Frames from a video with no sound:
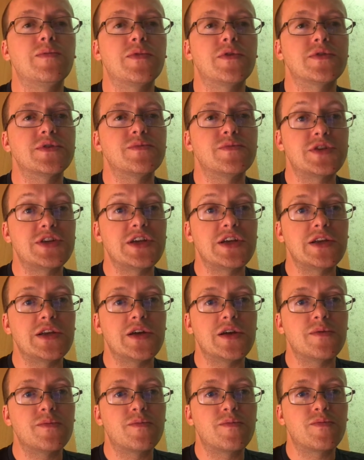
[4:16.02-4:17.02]
there's a machine
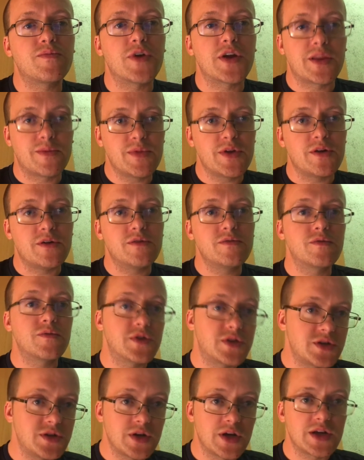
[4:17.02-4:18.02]
to break the bill,
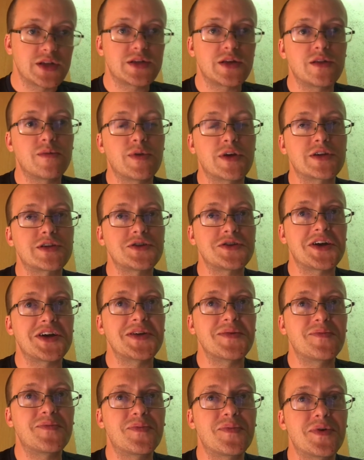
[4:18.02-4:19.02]
which you guys saw the picture.
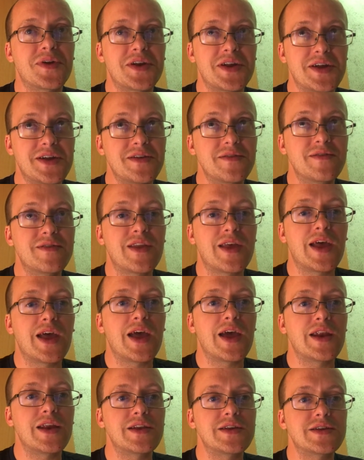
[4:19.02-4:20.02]
I put it in,
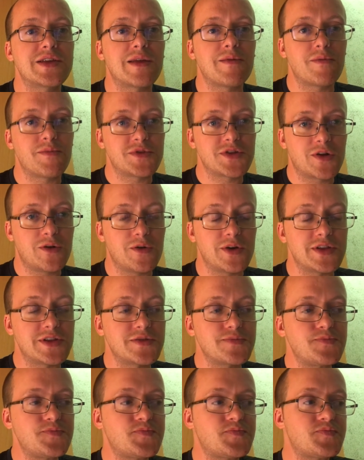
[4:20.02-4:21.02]
and it just gave me a bunch of
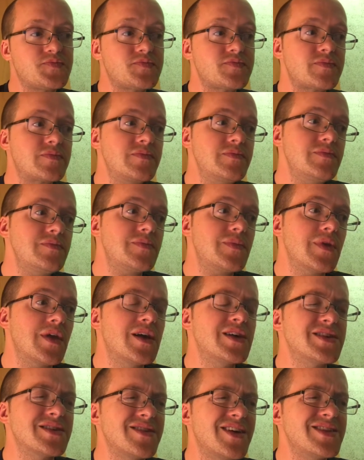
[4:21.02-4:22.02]
coins.
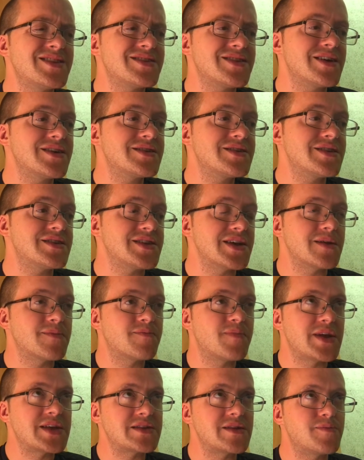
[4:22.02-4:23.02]
I was like, that sucks. It's like
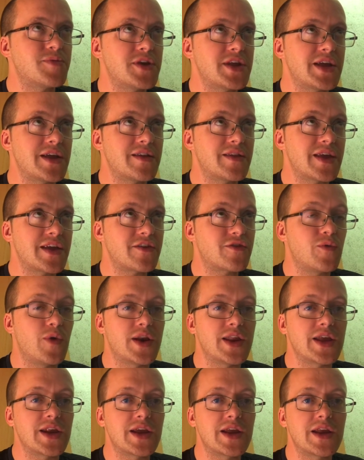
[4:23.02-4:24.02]
basically putting in like a
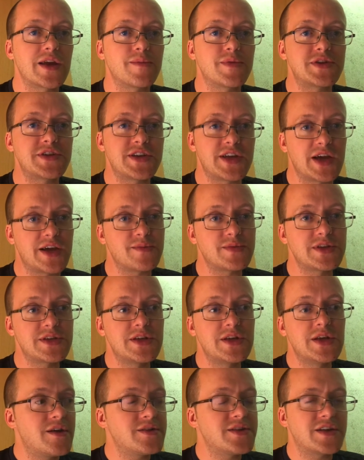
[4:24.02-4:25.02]
20 and getting a bunch of dimes.
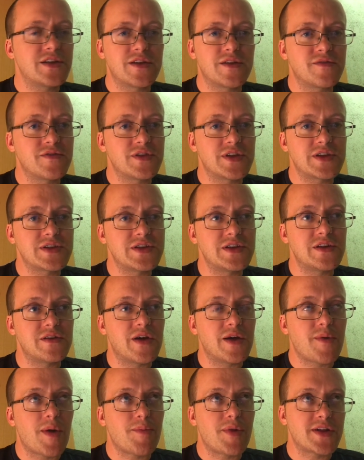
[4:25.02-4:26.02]
I was like looking for things to do.
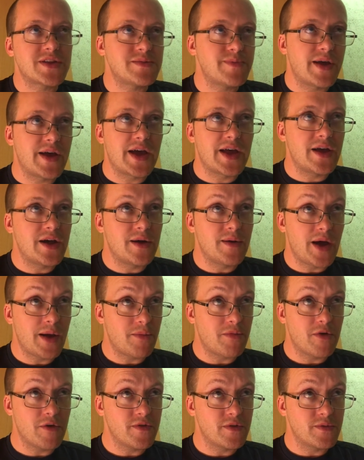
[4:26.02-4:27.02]
I bought some
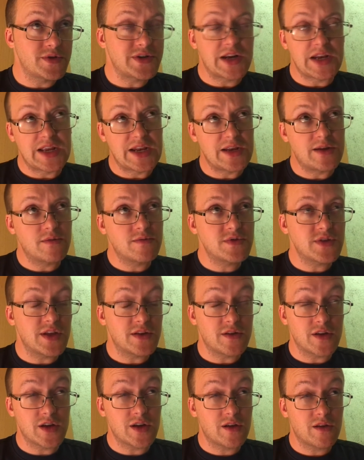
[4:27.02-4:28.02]
ibuprofen, which I needed, so
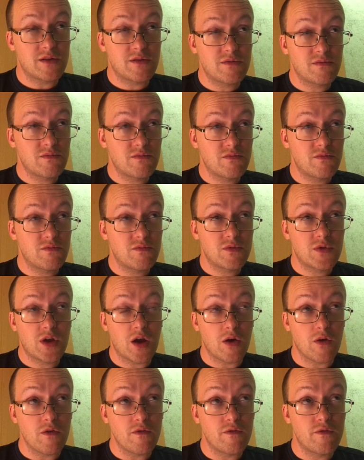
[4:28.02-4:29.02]
I took
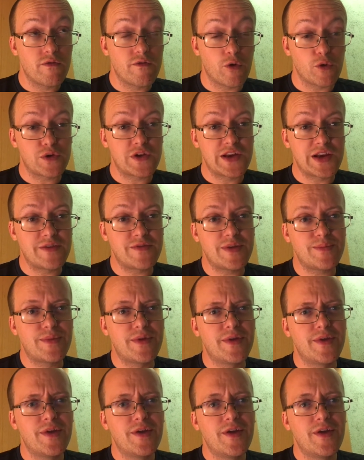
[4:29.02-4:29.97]
care of 14 of them